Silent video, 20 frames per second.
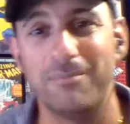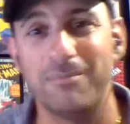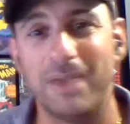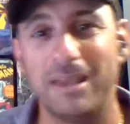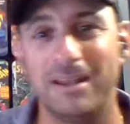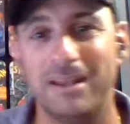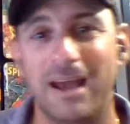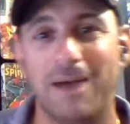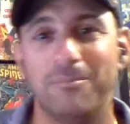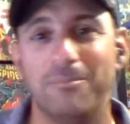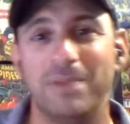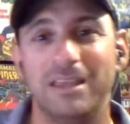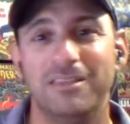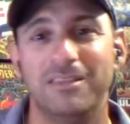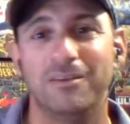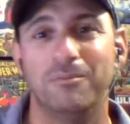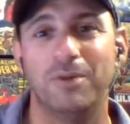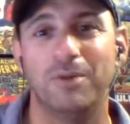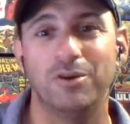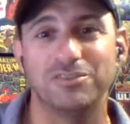I may not be
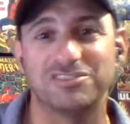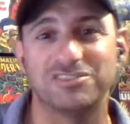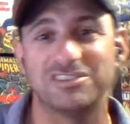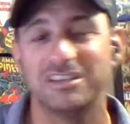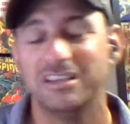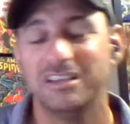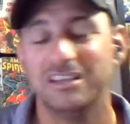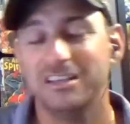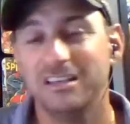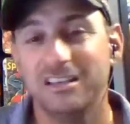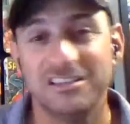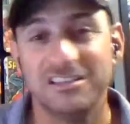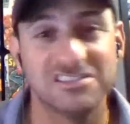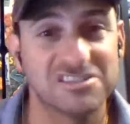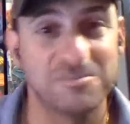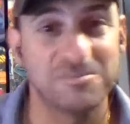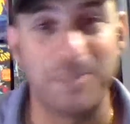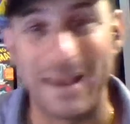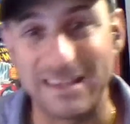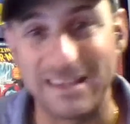the most
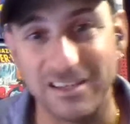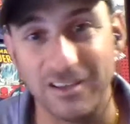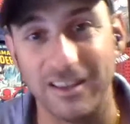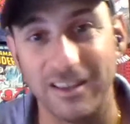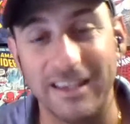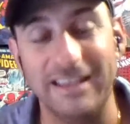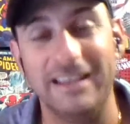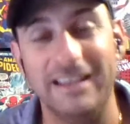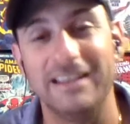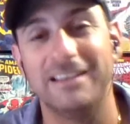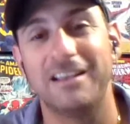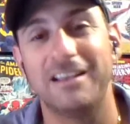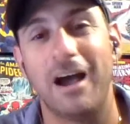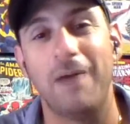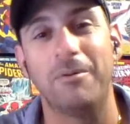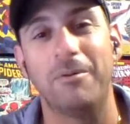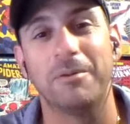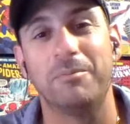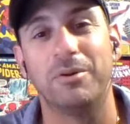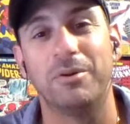speculated
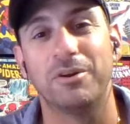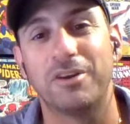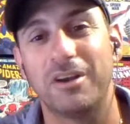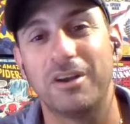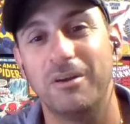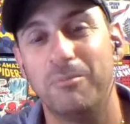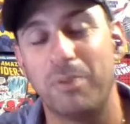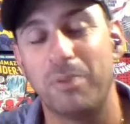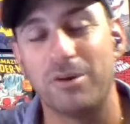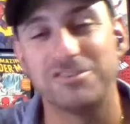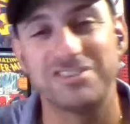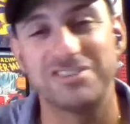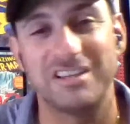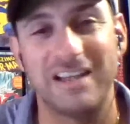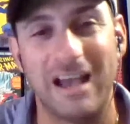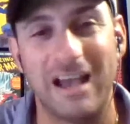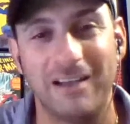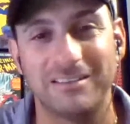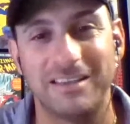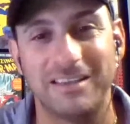comic book
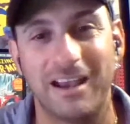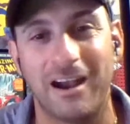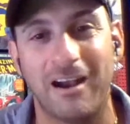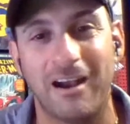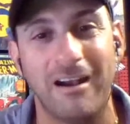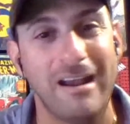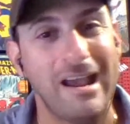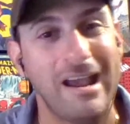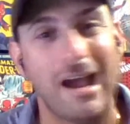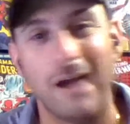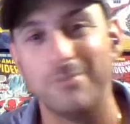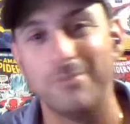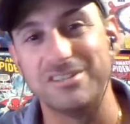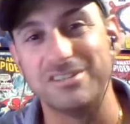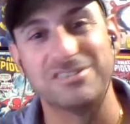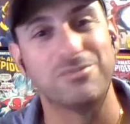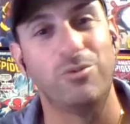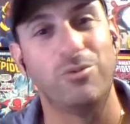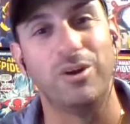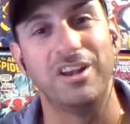person out there. I'm
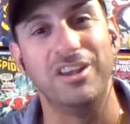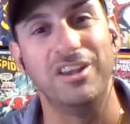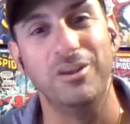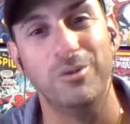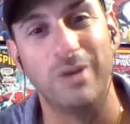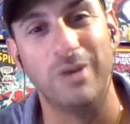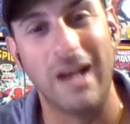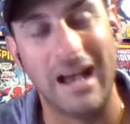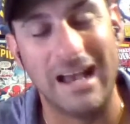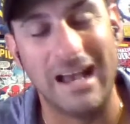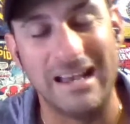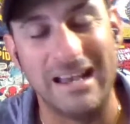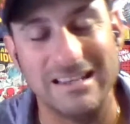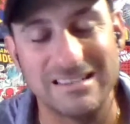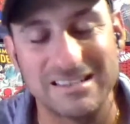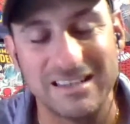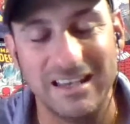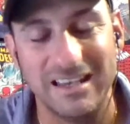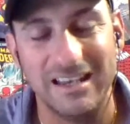just one of you guys